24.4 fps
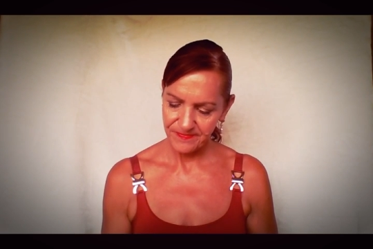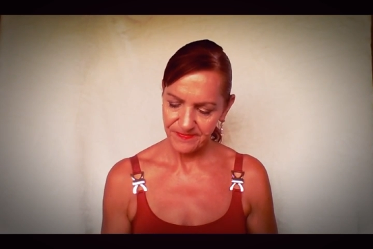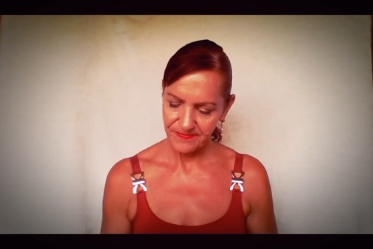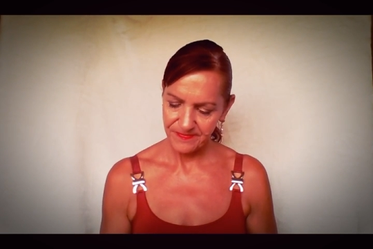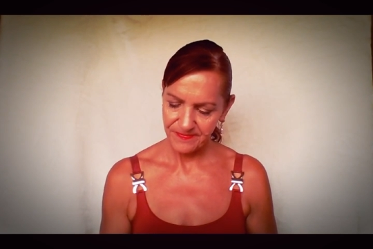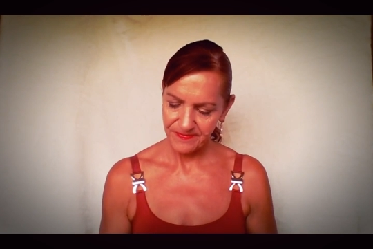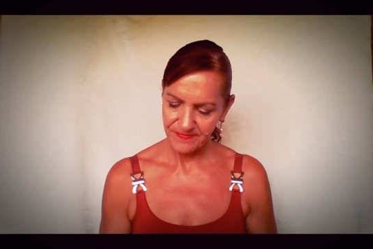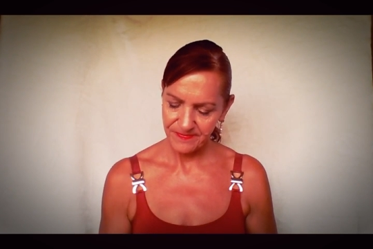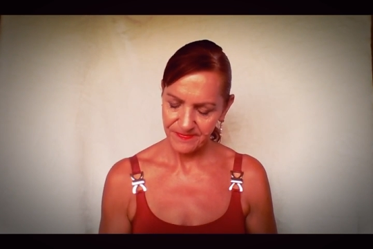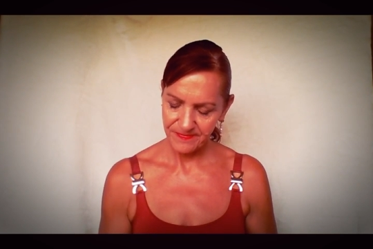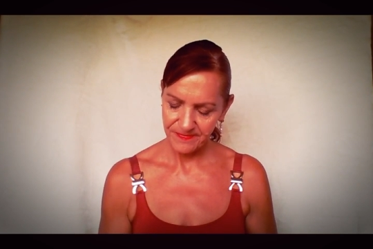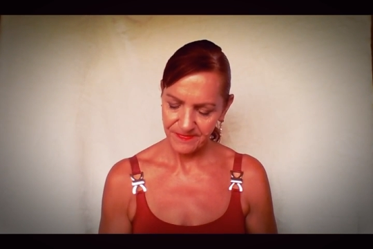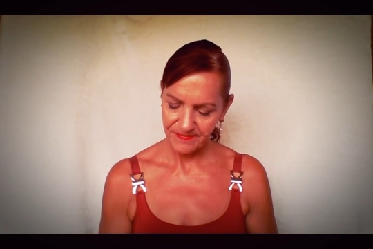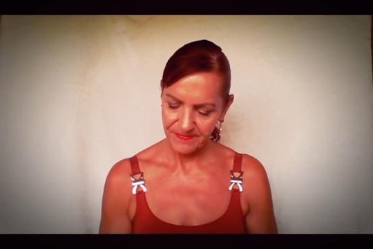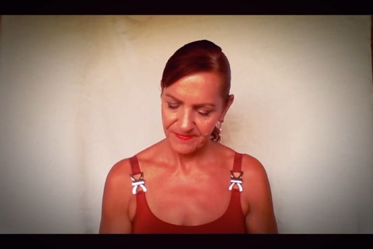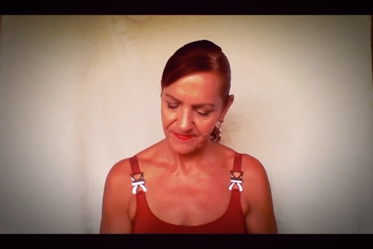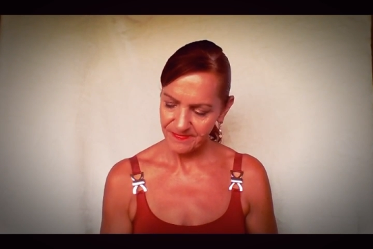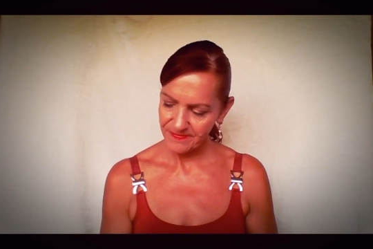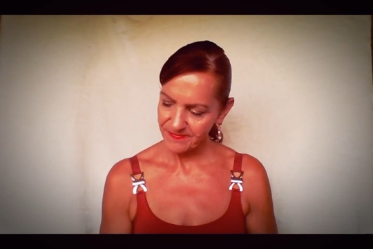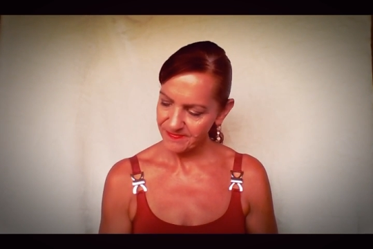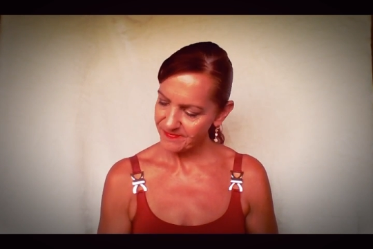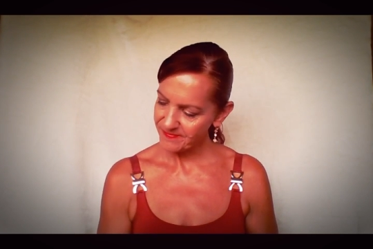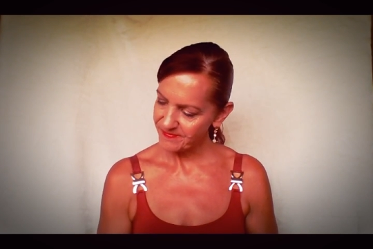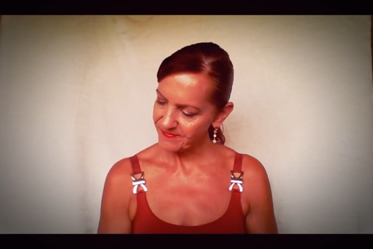
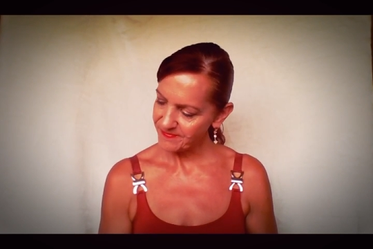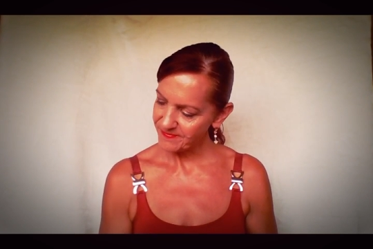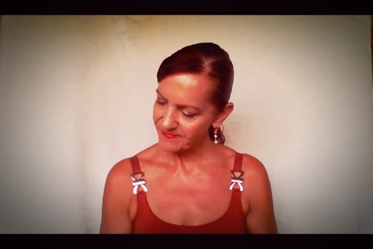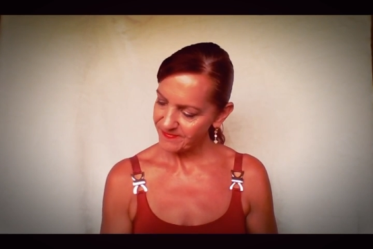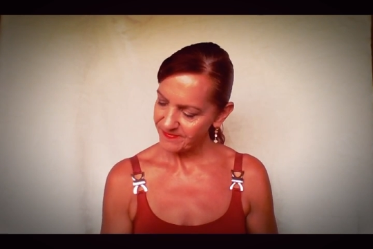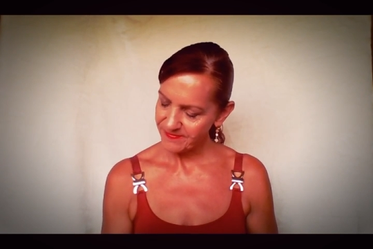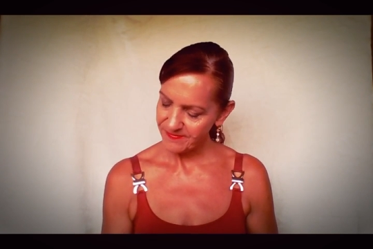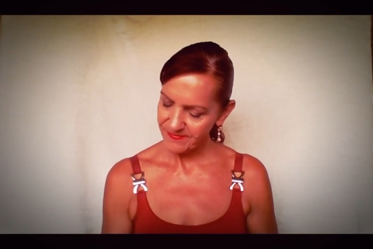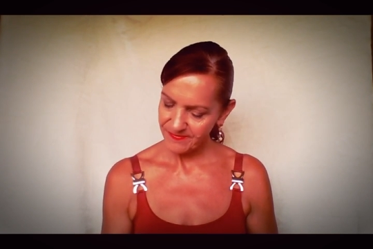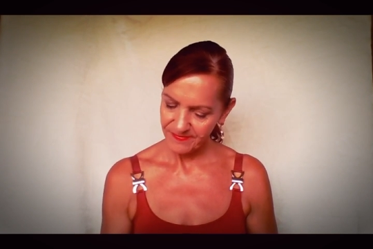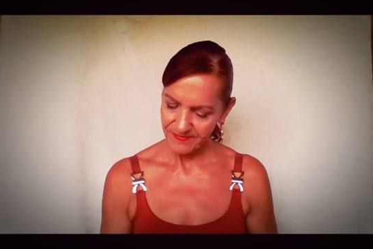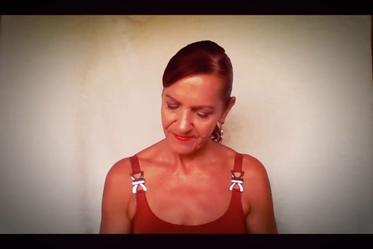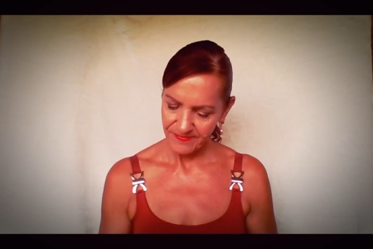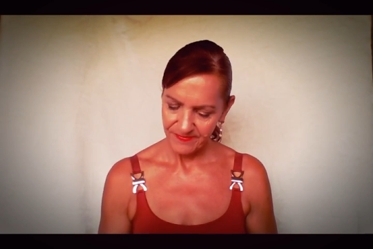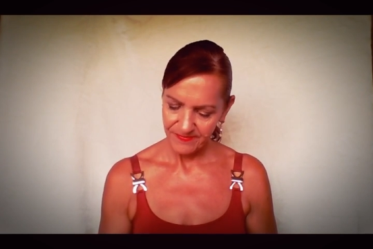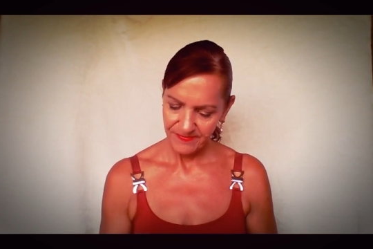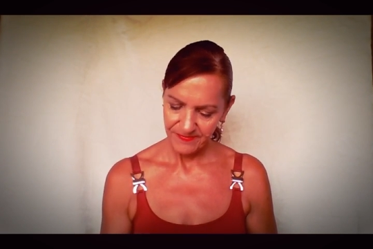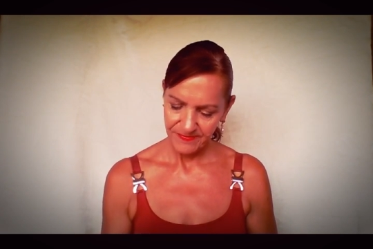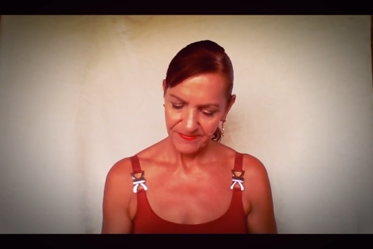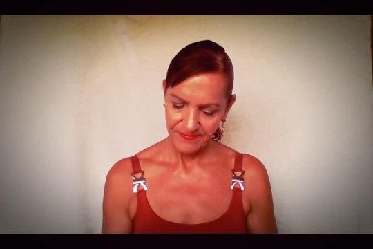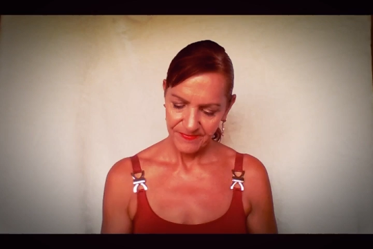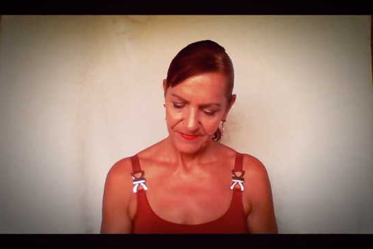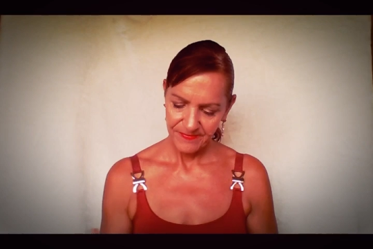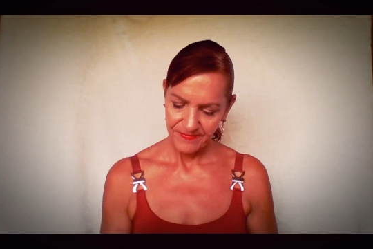
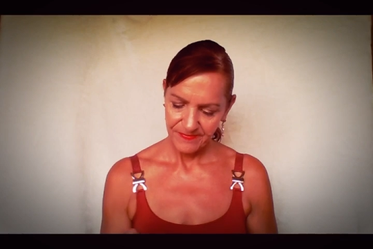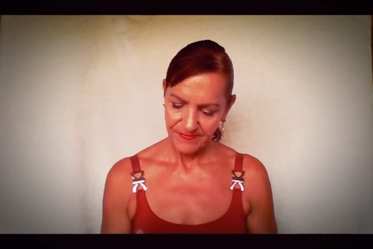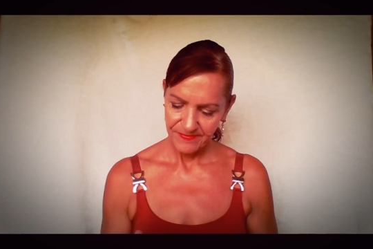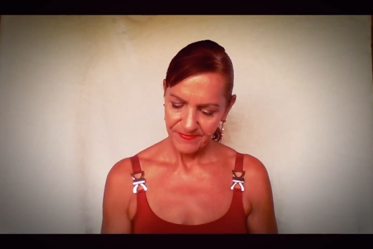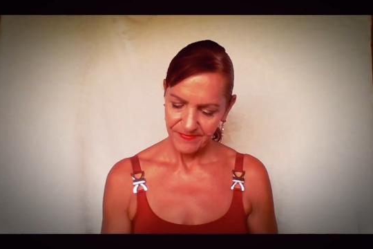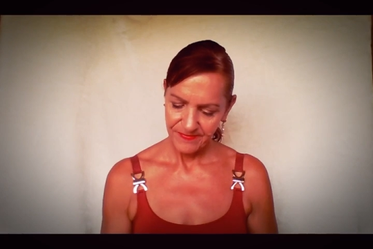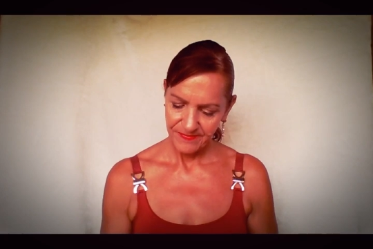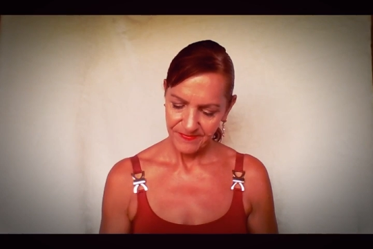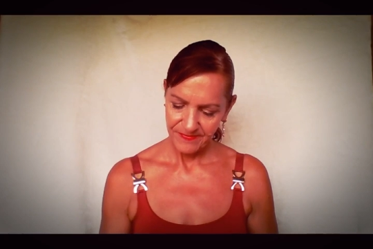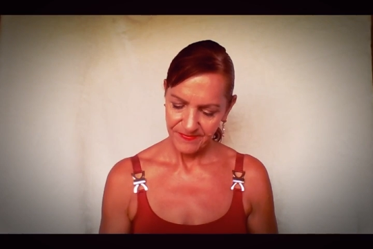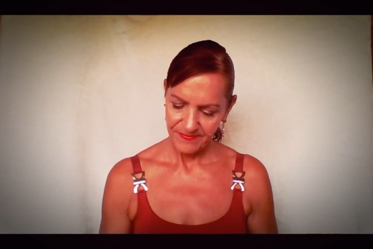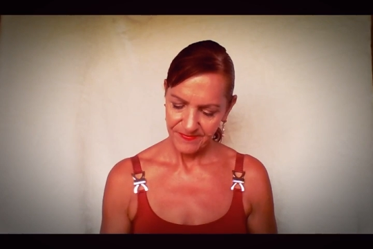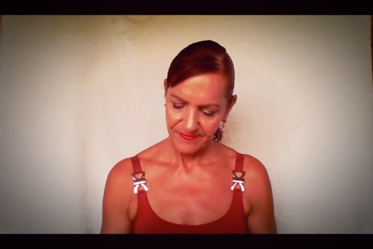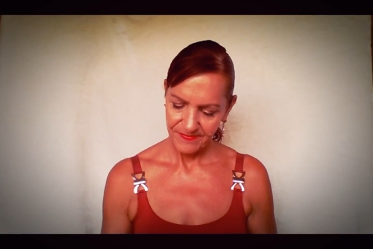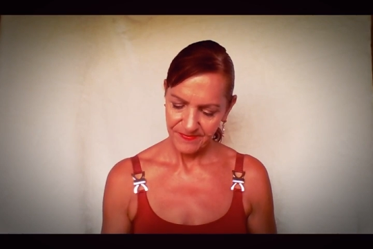(no one is talking)